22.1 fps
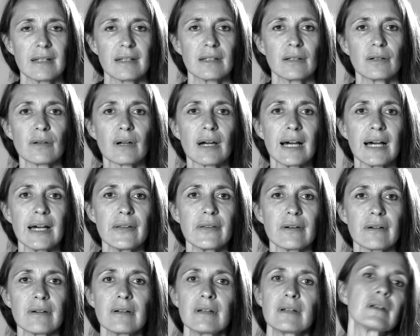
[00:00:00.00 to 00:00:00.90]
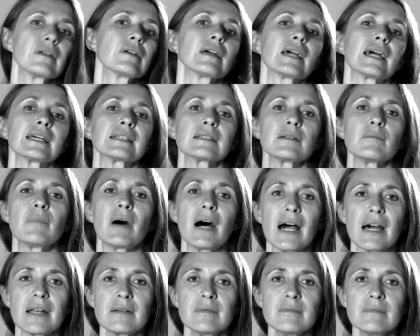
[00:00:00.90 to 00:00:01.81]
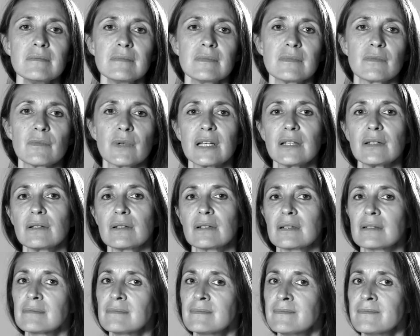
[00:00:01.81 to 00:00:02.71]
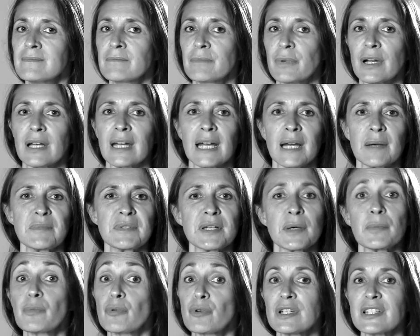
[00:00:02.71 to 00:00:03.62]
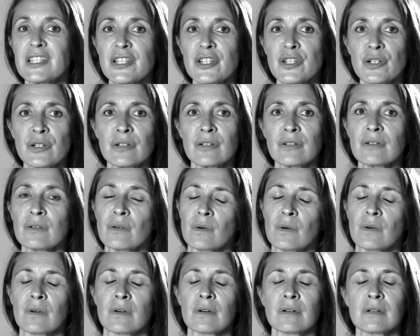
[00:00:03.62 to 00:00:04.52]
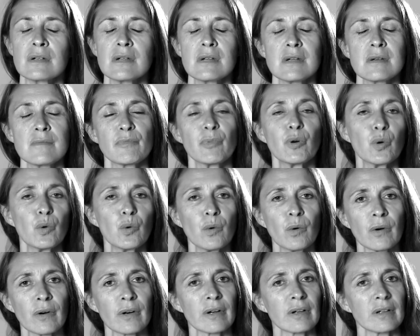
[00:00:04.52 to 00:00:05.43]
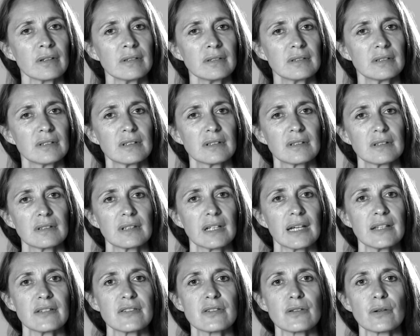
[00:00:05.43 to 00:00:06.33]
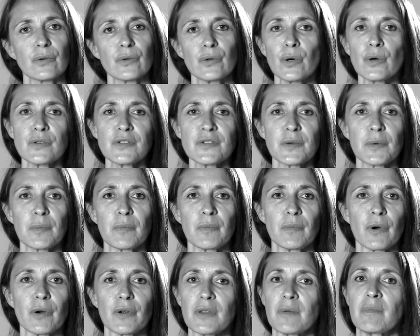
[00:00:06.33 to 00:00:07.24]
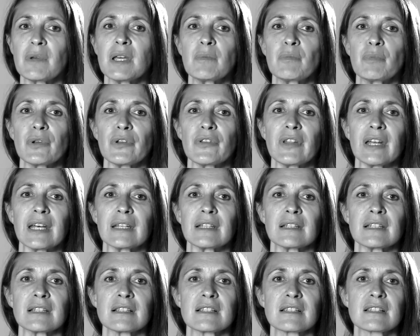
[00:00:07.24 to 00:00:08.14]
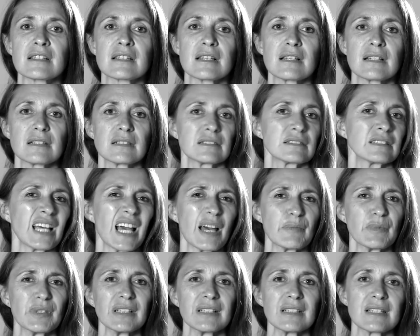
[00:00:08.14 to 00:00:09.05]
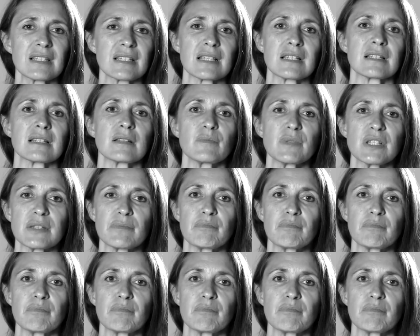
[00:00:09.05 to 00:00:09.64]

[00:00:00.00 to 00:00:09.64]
You're either at the bottom when you're perhaps a prisoner or poor and so those are, are the people that this capitalist system is